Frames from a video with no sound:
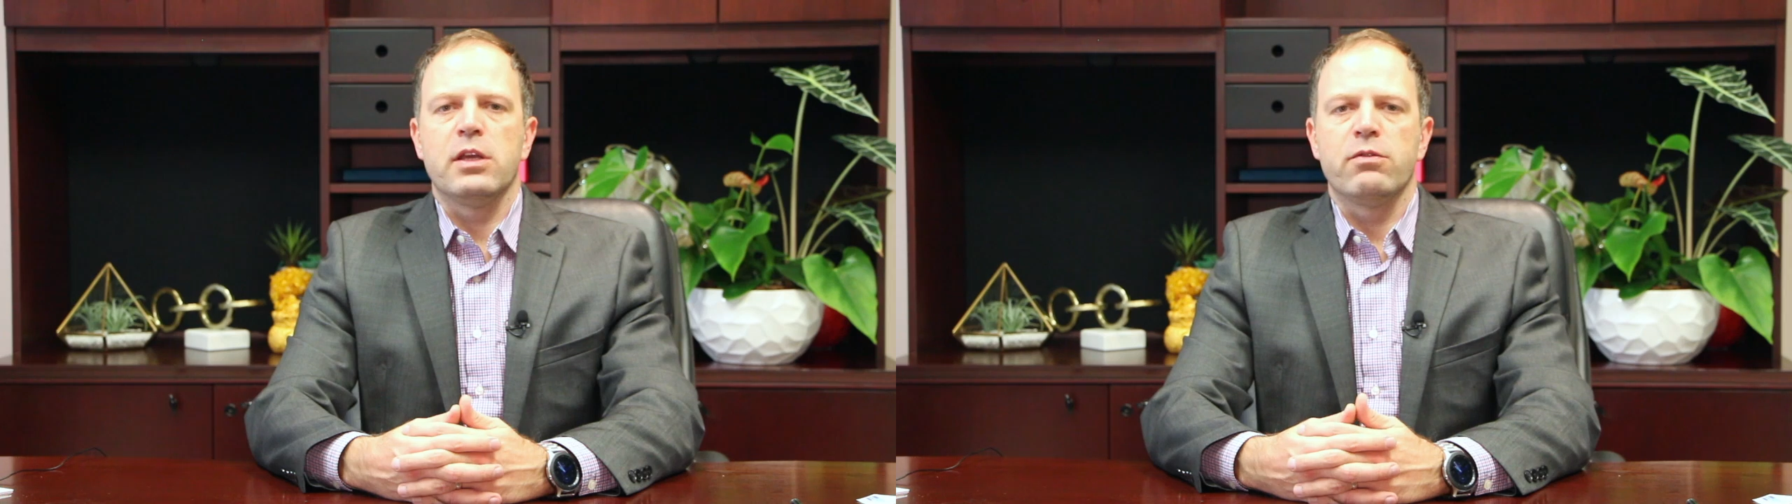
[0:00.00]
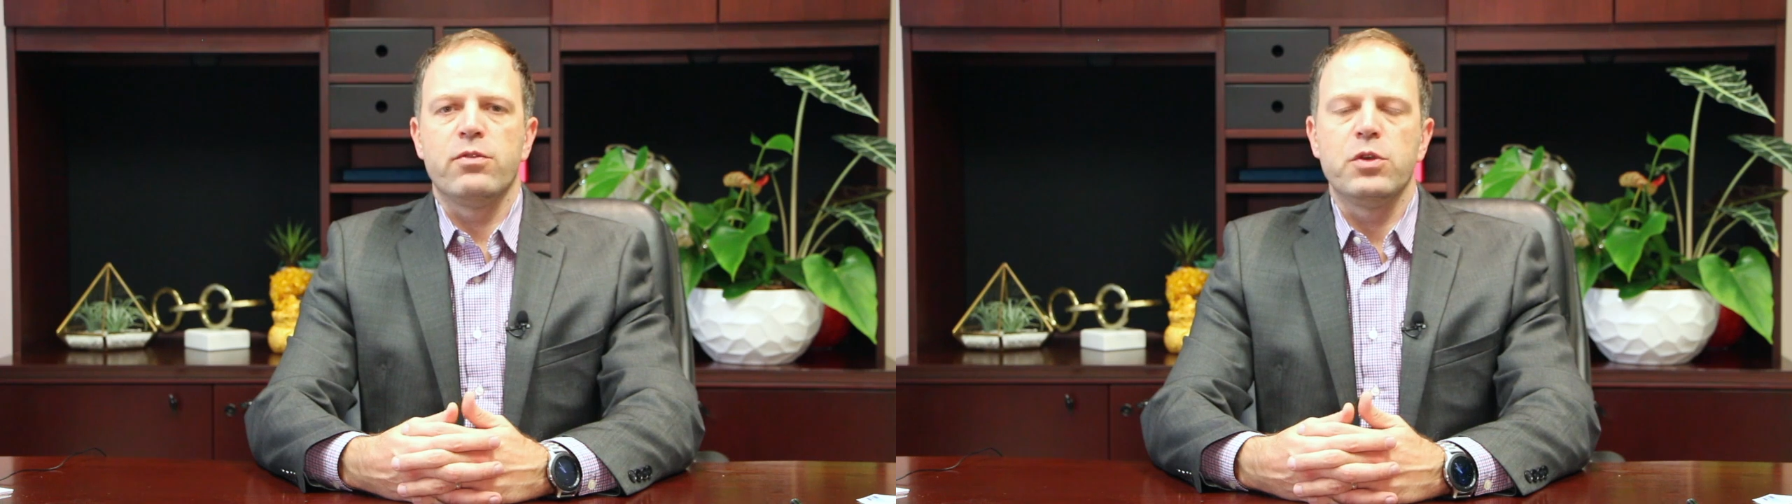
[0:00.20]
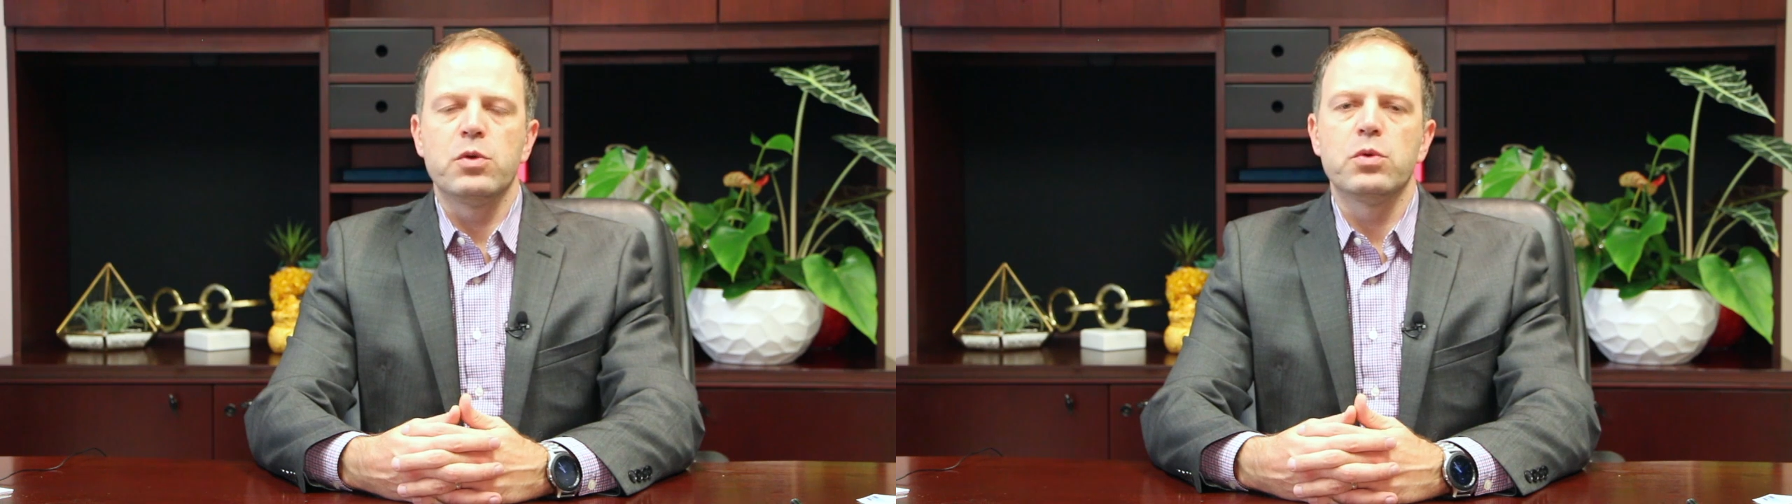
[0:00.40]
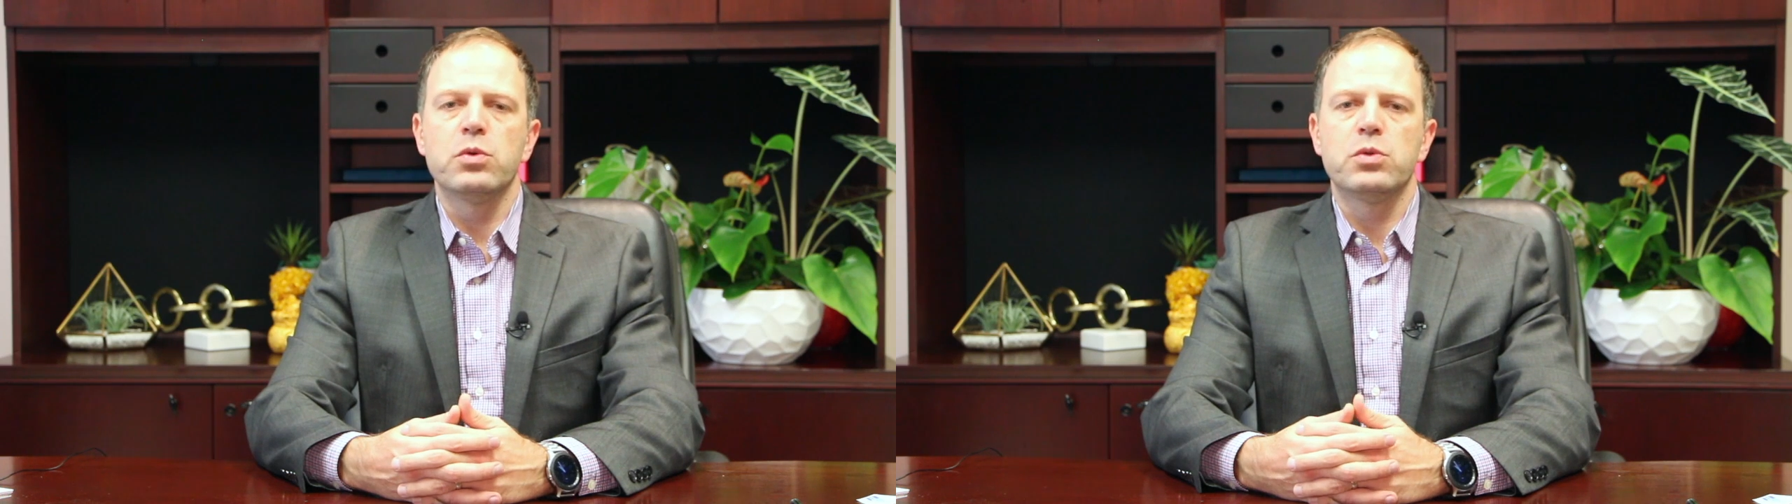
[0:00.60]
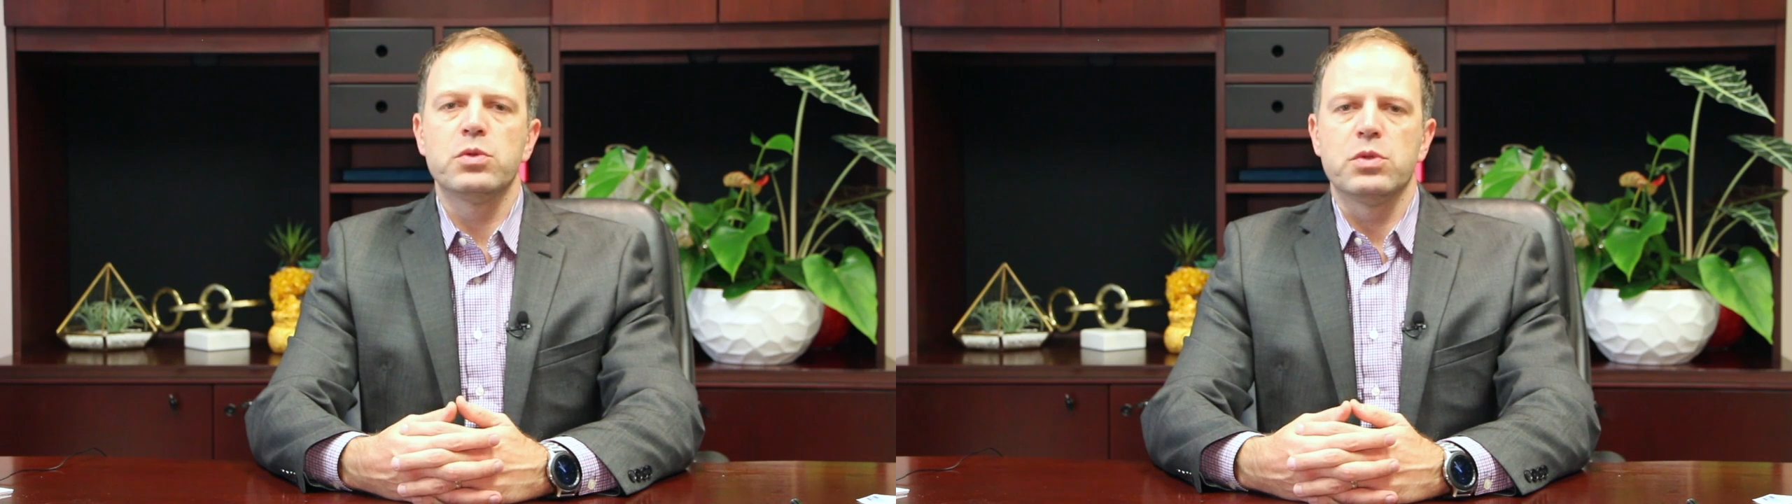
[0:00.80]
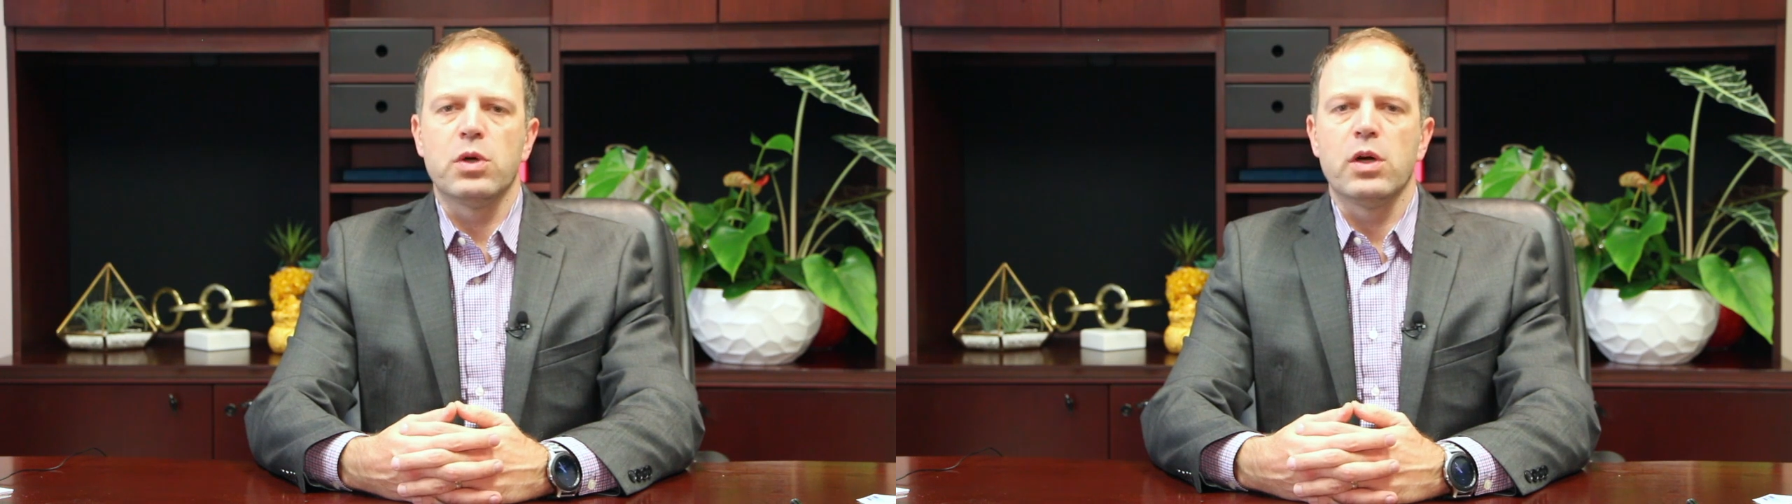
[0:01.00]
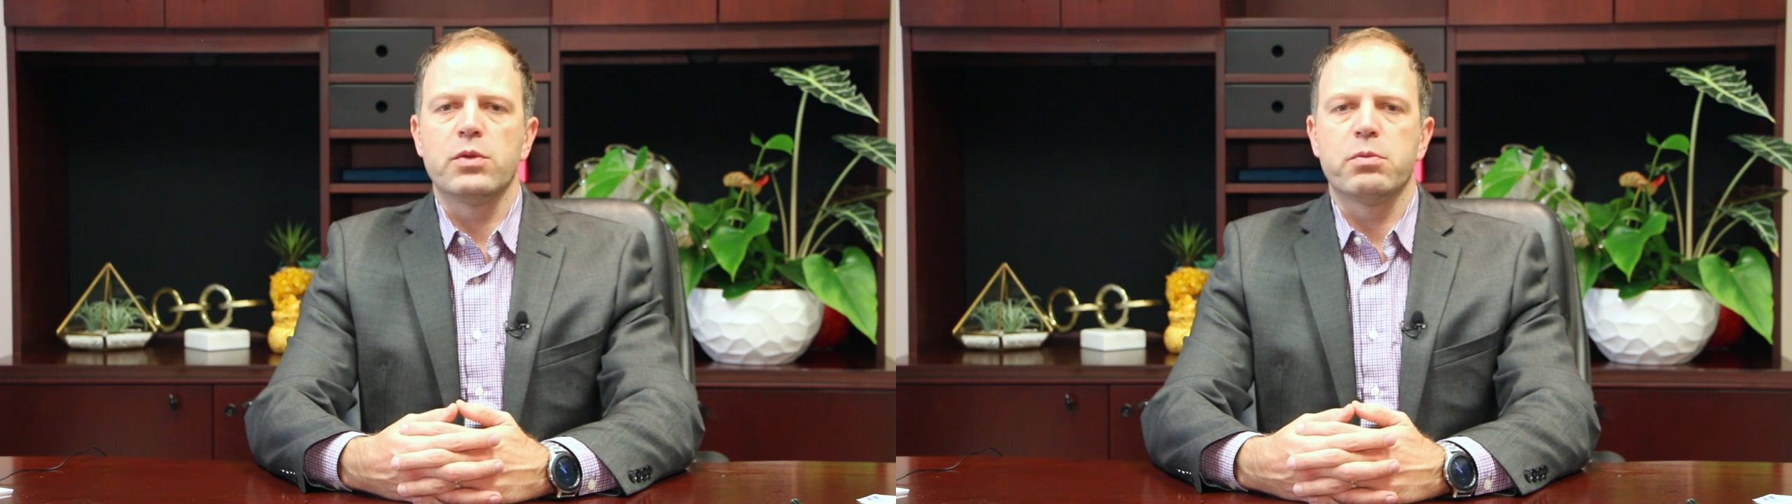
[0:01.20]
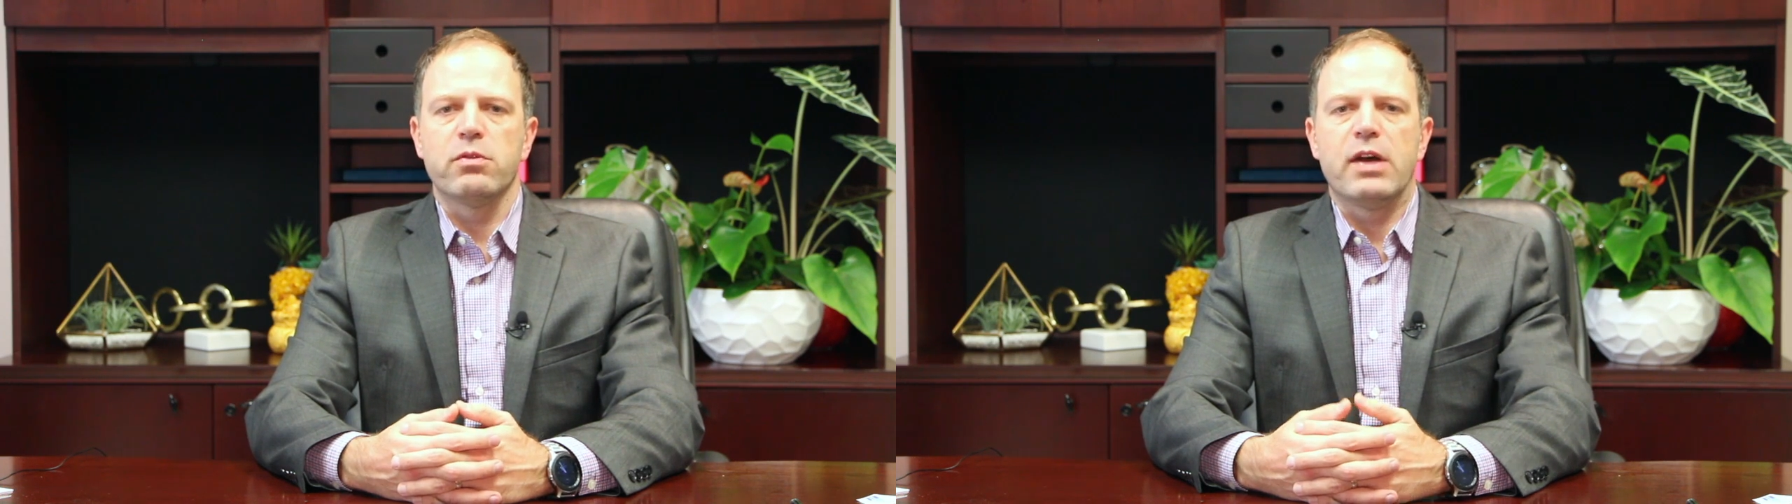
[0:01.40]
if you do
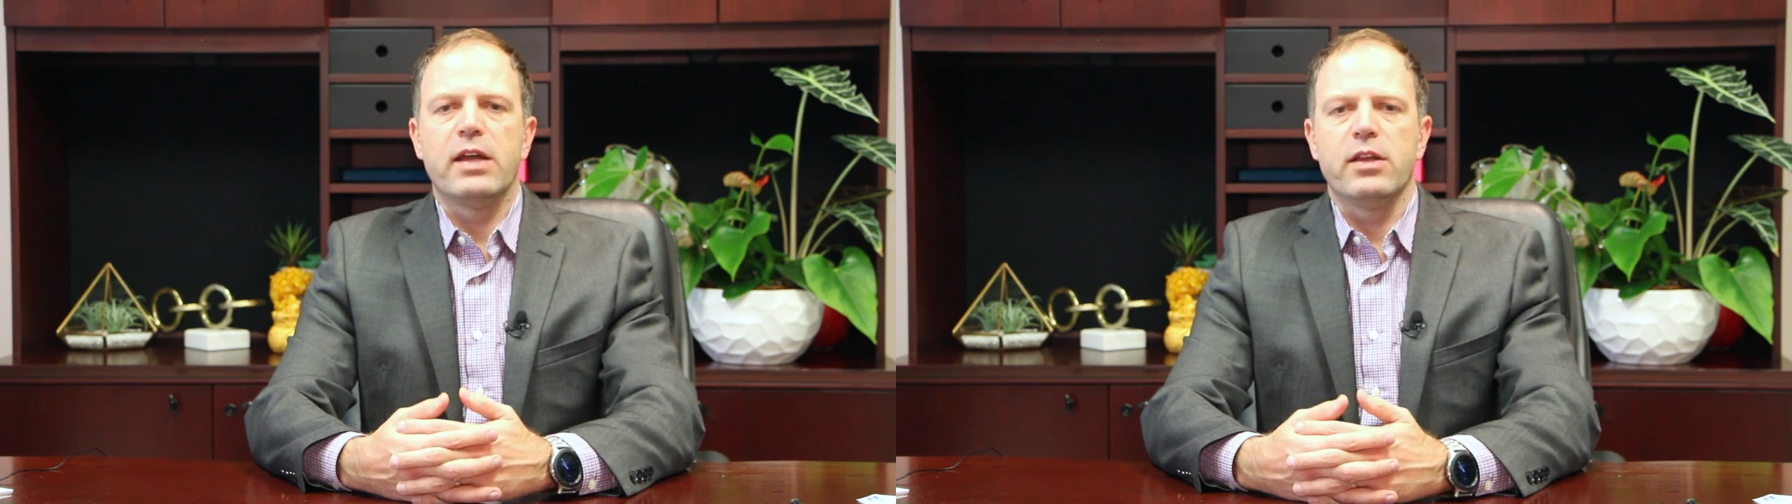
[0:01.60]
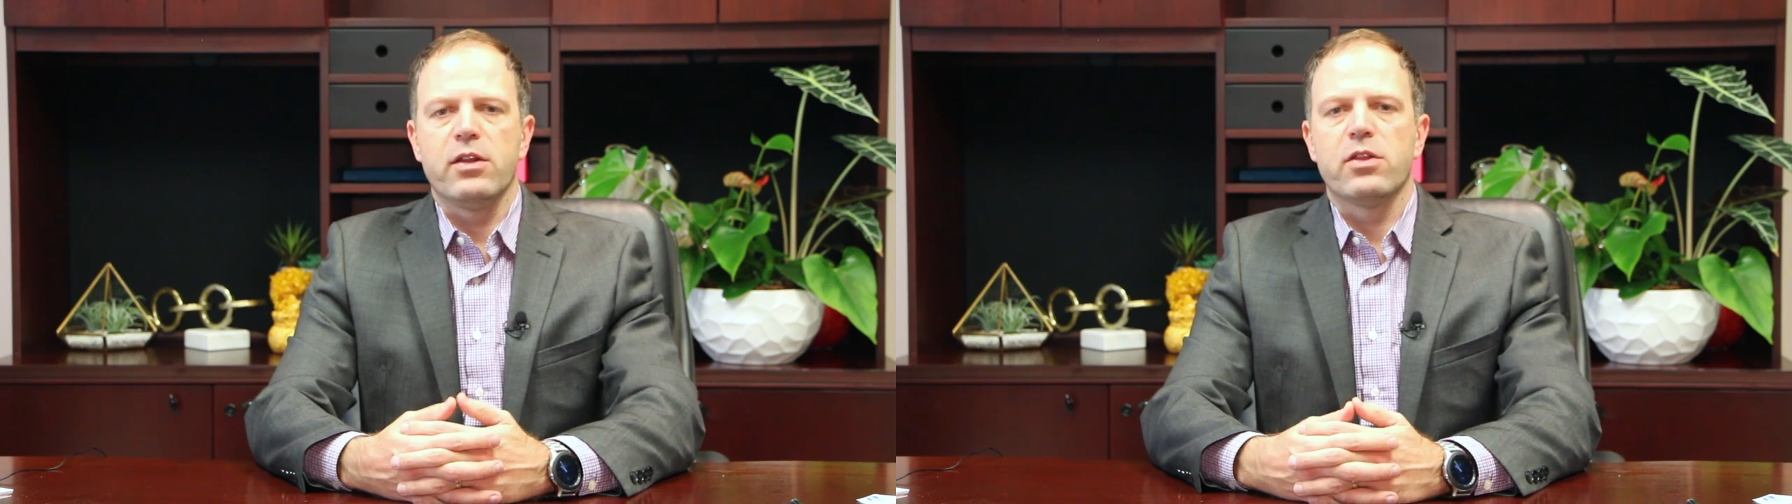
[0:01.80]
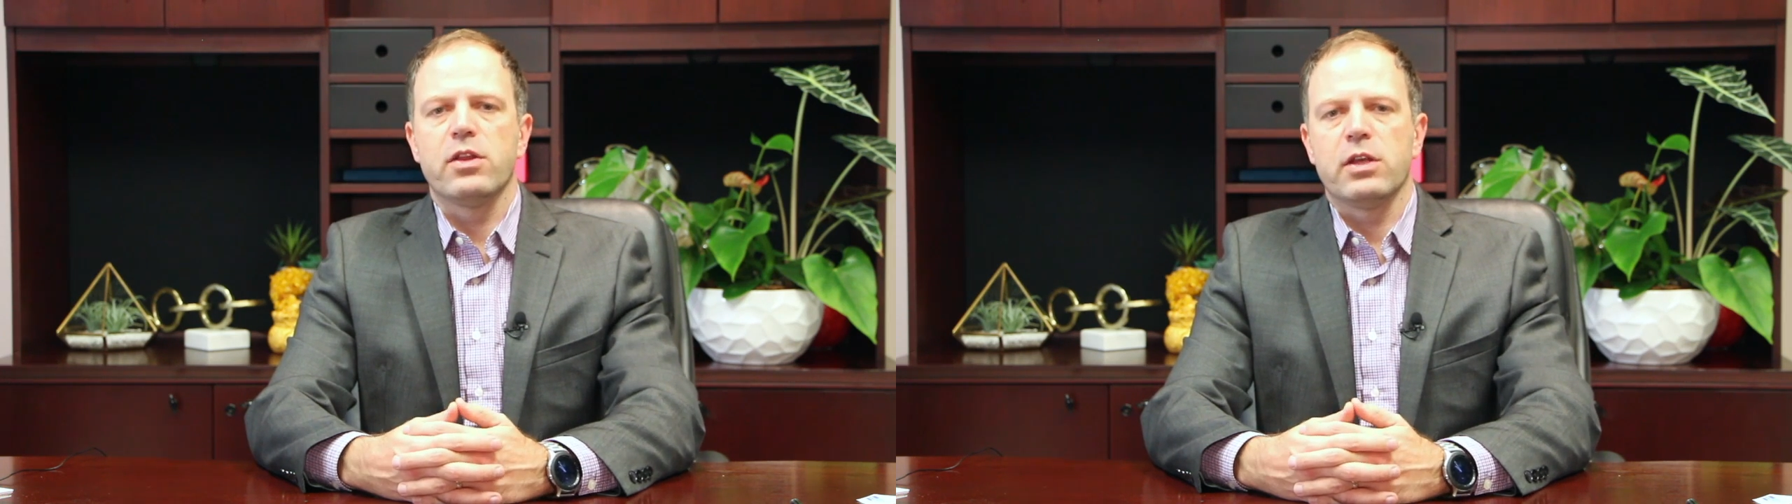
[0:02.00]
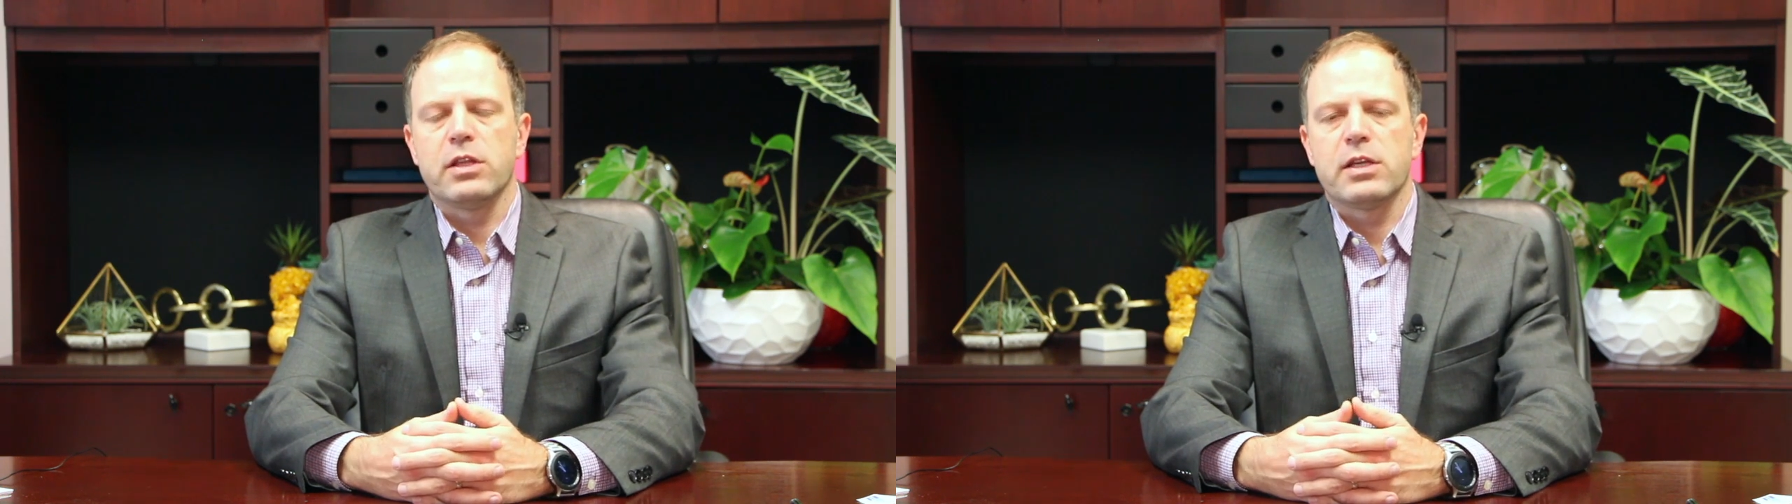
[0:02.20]
not provide anything